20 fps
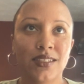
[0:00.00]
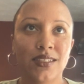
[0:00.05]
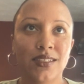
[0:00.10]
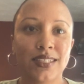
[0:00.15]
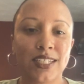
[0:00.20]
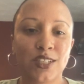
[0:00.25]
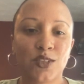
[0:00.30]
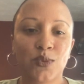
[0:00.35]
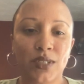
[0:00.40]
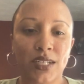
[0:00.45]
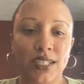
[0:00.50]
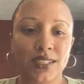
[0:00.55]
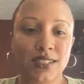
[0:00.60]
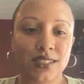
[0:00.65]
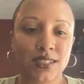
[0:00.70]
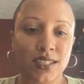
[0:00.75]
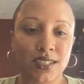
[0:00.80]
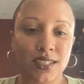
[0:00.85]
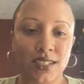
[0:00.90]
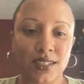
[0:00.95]
that's what I
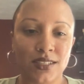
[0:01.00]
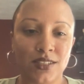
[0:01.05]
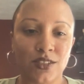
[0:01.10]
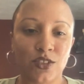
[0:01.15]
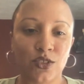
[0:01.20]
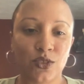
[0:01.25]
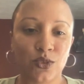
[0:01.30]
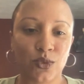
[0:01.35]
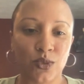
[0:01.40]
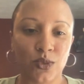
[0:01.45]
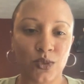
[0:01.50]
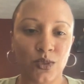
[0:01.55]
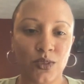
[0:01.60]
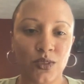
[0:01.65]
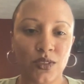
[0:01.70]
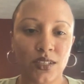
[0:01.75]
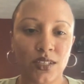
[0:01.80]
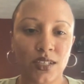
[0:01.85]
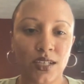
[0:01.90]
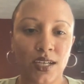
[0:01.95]
studied in
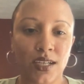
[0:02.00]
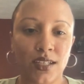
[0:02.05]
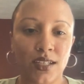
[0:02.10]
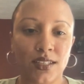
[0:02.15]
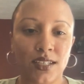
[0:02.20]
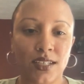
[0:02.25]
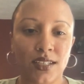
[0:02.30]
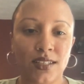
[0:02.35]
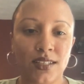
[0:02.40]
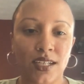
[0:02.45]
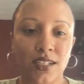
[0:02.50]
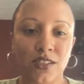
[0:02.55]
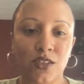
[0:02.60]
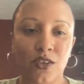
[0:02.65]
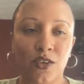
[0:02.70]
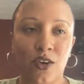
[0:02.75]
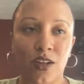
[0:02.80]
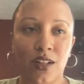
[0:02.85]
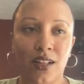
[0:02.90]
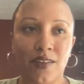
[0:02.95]
school. And like, that's
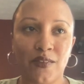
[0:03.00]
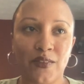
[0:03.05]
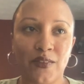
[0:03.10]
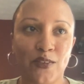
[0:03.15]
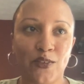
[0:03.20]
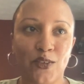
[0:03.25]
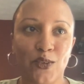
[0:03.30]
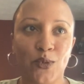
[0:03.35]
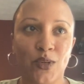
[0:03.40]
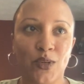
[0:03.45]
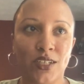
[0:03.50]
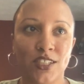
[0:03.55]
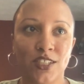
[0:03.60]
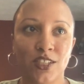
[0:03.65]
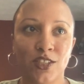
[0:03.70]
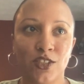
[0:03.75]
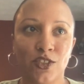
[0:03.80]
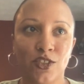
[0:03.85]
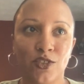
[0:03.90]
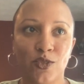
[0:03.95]
all I've ever wanted
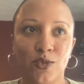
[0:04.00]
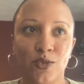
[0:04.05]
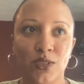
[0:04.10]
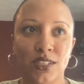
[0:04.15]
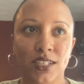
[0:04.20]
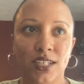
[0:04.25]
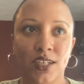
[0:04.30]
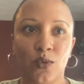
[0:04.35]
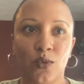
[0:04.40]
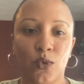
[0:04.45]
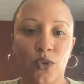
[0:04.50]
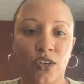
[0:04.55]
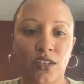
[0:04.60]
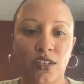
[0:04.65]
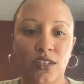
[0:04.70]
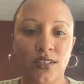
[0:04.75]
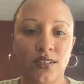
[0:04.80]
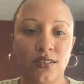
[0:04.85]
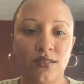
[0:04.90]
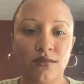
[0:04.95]
to do was like
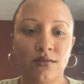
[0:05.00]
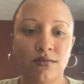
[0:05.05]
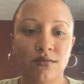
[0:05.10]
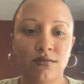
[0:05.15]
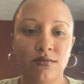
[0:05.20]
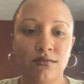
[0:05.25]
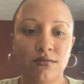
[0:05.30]
work on